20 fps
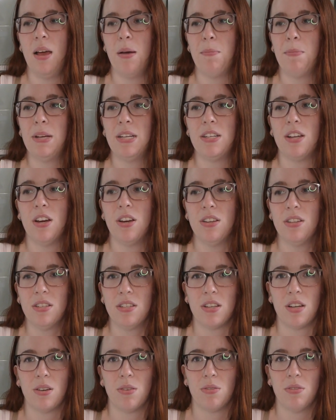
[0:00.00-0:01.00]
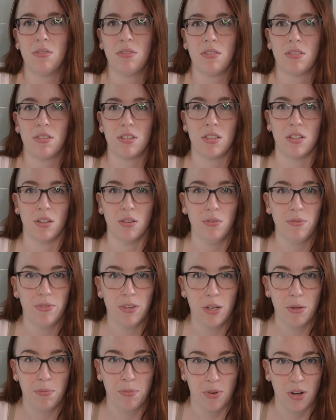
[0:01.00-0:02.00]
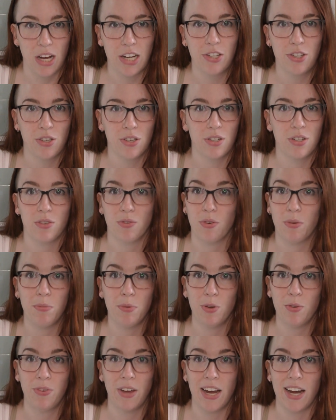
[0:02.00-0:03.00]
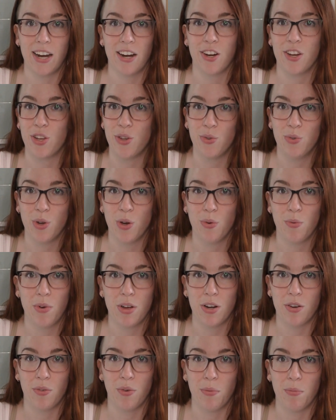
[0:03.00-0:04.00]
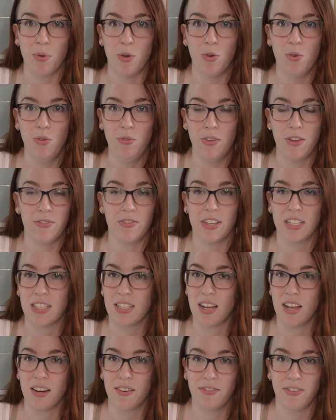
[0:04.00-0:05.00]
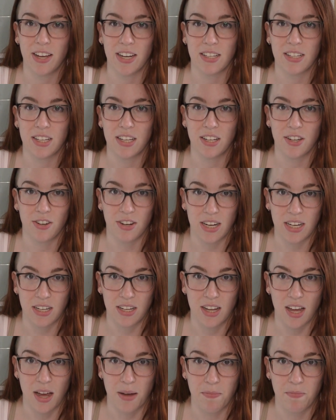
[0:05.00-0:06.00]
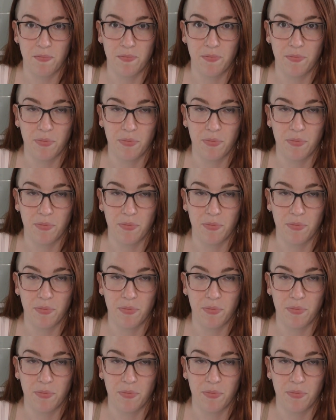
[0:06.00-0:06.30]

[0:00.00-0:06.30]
But also, don't feel pressured to remove hair you don't want to remove if it's not affecting your income.